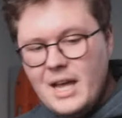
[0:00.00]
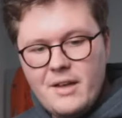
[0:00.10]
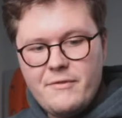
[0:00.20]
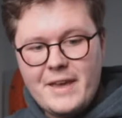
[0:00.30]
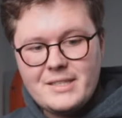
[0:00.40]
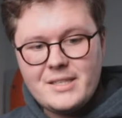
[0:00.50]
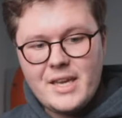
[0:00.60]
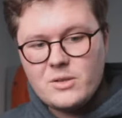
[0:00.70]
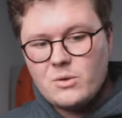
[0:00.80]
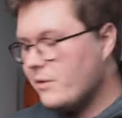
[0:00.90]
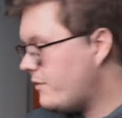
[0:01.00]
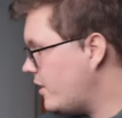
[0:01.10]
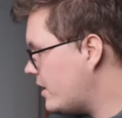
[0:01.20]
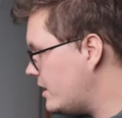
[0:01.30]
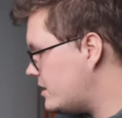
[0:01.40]
Face detect
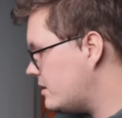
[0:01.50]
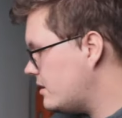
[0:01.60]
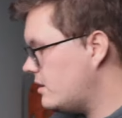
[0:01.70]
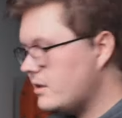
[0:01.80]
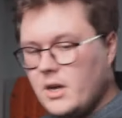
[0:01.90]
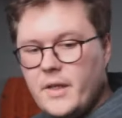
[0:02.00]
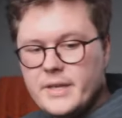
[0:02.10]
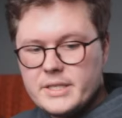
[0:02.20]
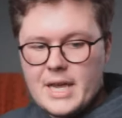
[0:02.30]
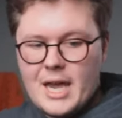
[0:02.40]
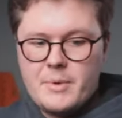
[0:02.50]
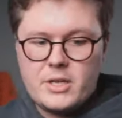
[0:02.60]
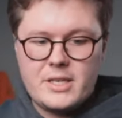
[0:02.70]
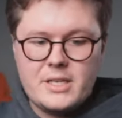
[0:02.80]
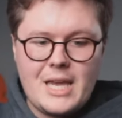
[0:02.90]
autofocus on this camera,
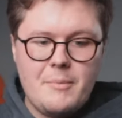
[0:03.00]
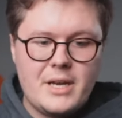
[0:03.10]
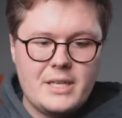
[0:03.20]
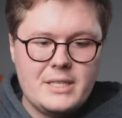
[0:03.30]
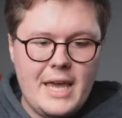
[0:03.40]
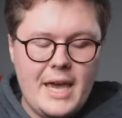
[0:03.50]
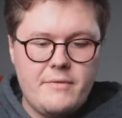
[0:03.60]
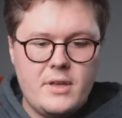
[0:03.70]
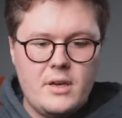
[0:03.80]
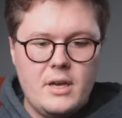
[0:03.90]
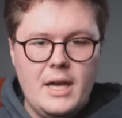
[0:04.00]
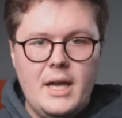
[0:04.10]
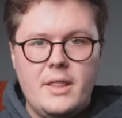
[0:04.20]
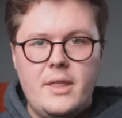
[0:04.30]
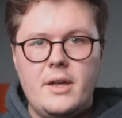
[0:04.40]
because this camera doesn't have the
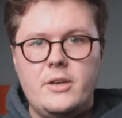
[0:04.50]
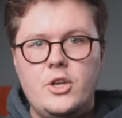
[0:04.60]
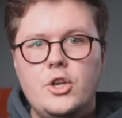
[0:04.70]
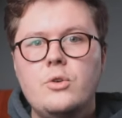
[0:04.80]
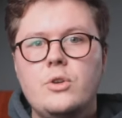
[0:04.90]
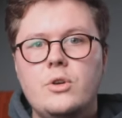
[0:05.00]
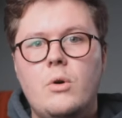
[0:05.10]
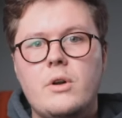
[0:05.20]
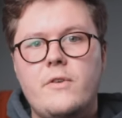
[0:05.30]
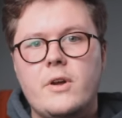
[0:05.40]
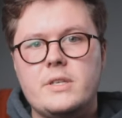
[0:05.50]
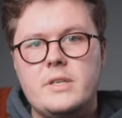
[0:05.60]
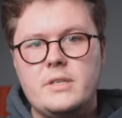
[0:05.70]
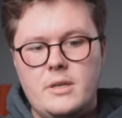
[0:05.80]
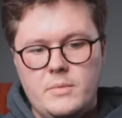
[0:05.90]
new autofocus
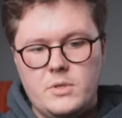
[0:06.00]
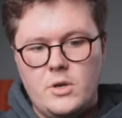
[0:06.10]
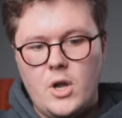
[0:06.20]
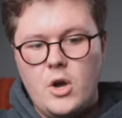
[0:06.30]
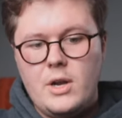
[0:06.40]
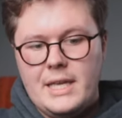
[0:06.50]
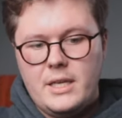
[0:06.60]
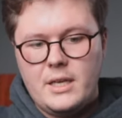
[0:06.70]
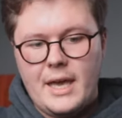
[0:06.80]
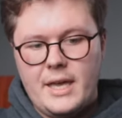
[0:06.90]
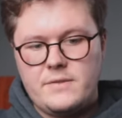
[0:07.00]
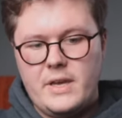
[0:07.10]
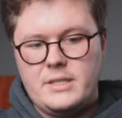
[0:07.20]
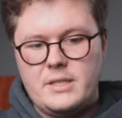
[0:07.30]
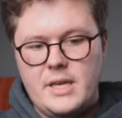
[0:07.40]
system, so it only has
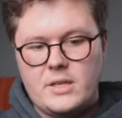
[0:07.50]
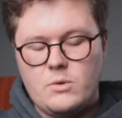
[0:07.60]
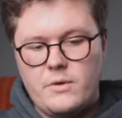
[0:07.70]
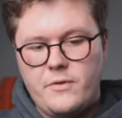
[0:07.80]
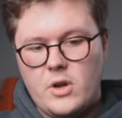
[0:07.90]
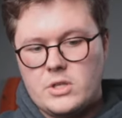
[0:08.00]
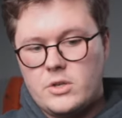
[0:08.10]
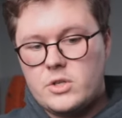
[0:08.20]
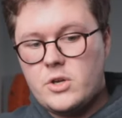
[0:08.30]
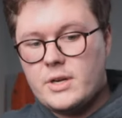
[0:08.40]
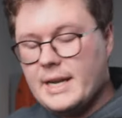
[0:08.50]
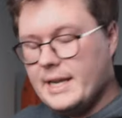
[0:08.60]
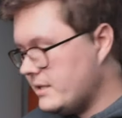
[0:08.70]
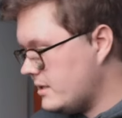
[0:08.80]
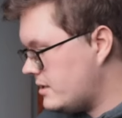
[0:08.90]
face detect autofocus on certain
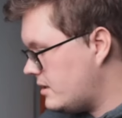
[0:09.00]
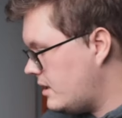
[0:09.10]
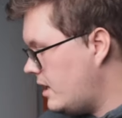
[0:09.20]
lenses.